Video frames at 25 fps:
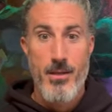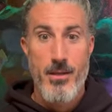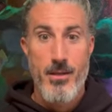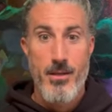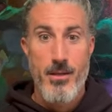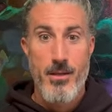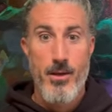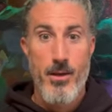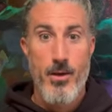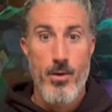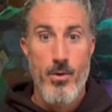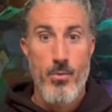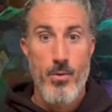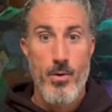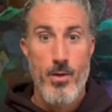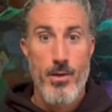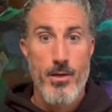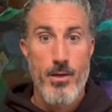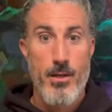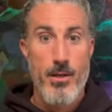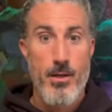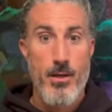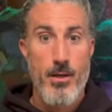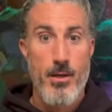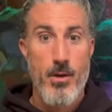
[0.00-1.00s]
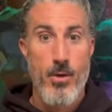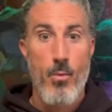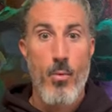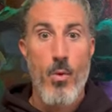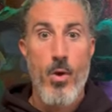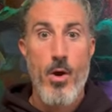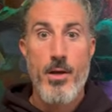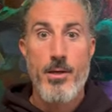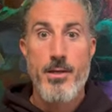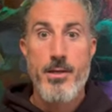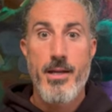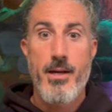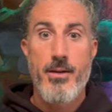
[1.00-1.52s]
You know, we're gonna
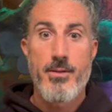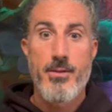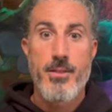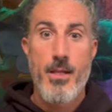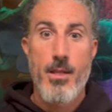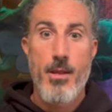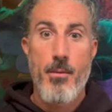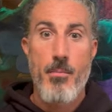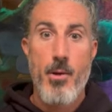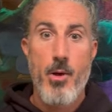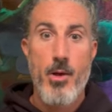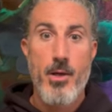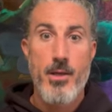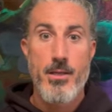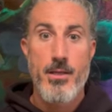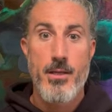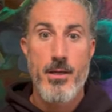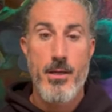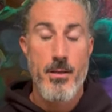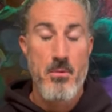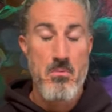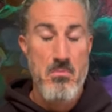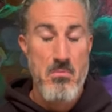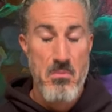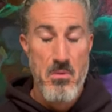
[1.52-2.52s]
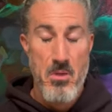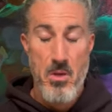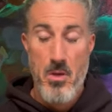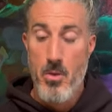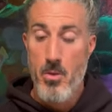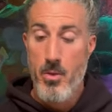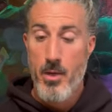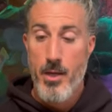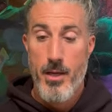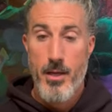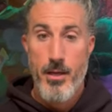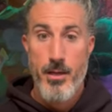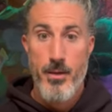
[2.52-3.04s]
walk down to the park today.
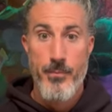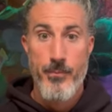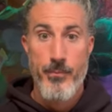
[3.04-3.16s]
Okay.